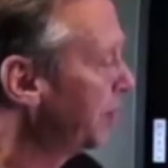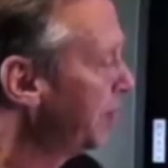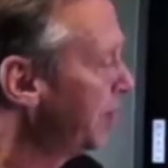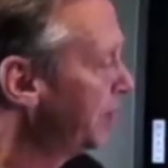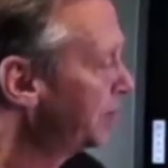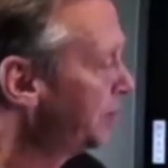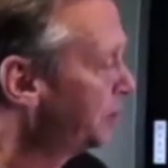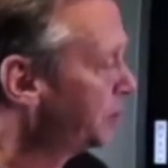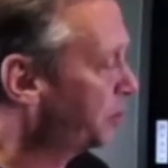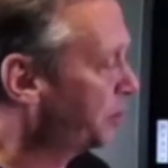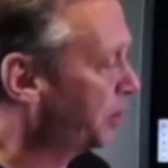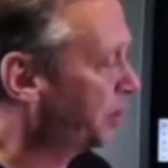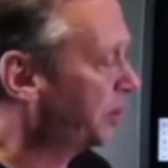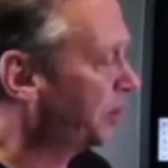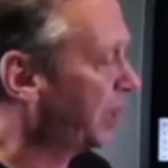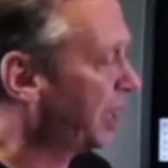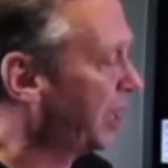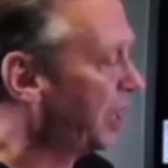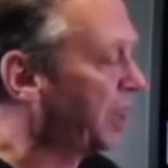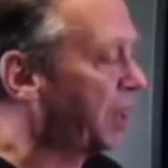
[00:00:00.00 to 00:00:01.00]
So this is
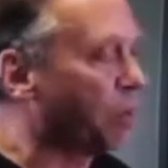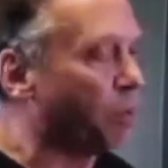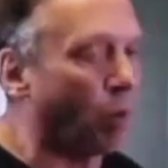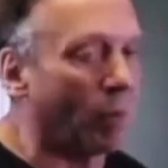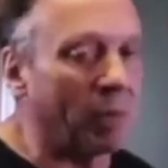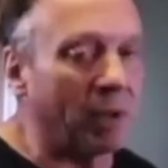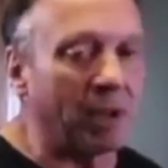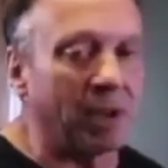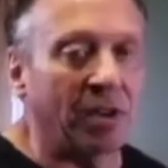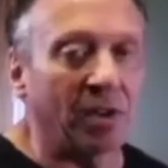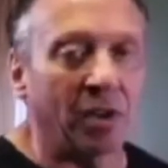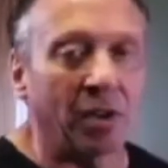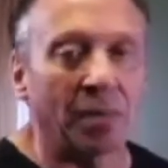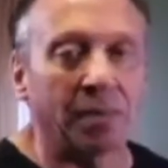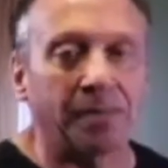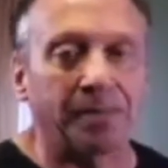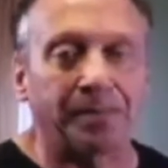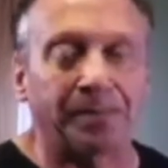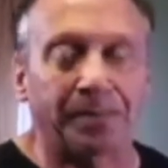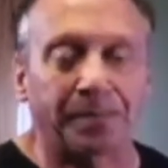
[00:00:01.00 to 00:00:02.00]
a woman in her
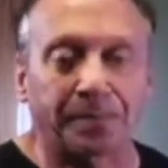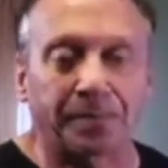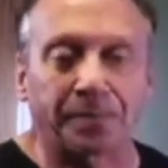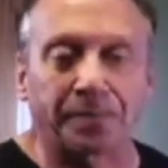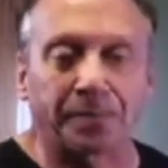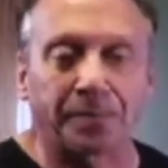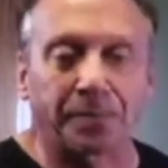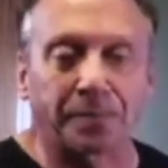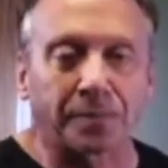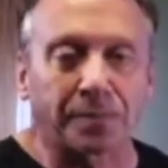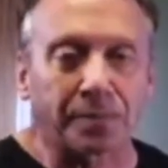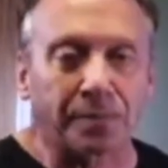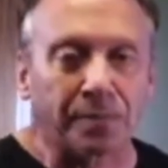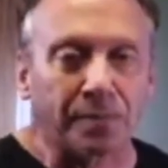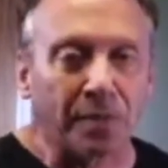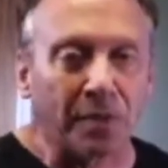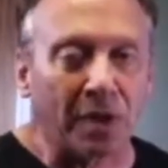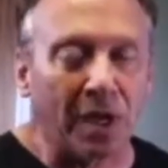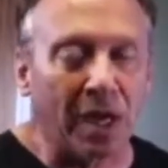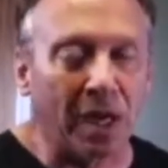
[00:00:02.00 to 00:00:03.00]

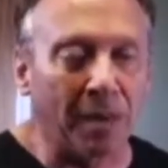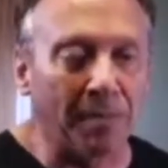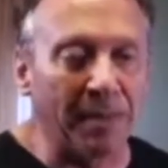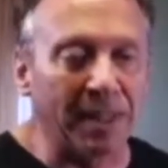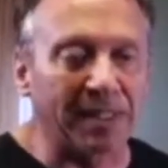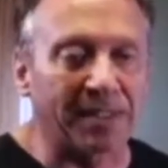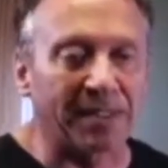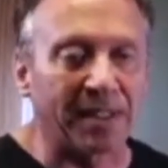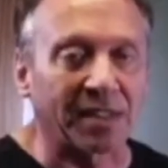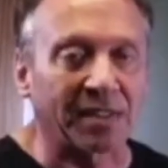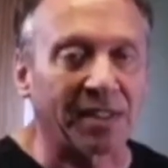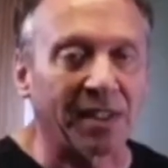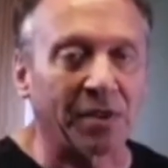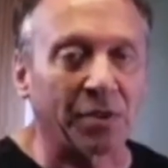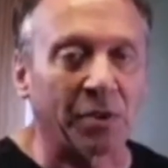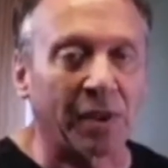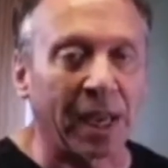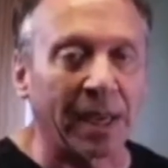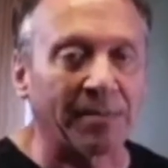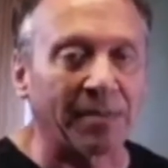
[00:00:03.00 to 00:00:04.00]
mid-60s
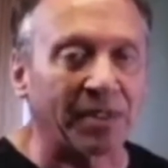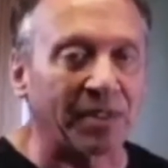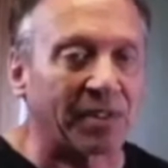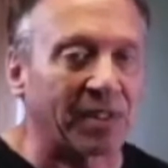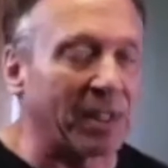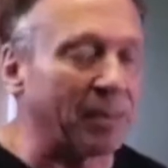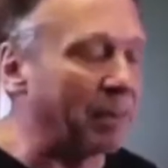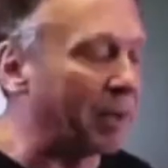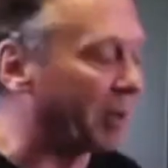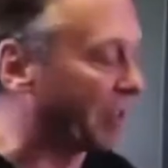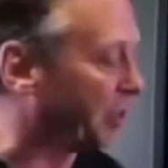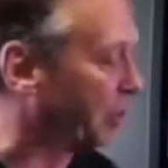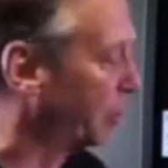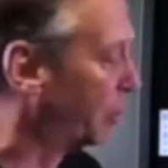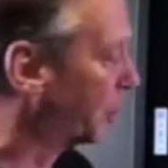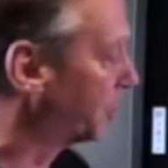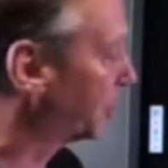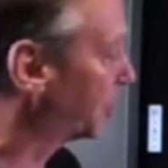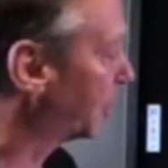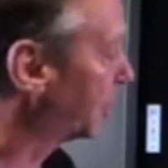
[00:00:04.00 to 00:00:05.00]
who came to see me, or she's
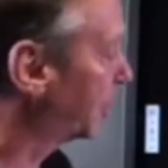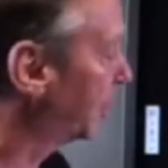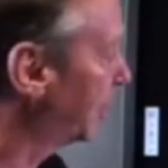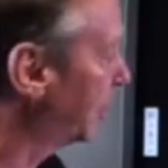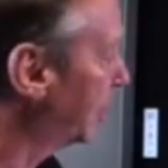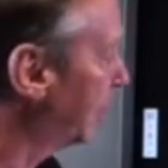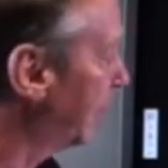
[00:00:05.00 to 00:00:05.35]
low 60s,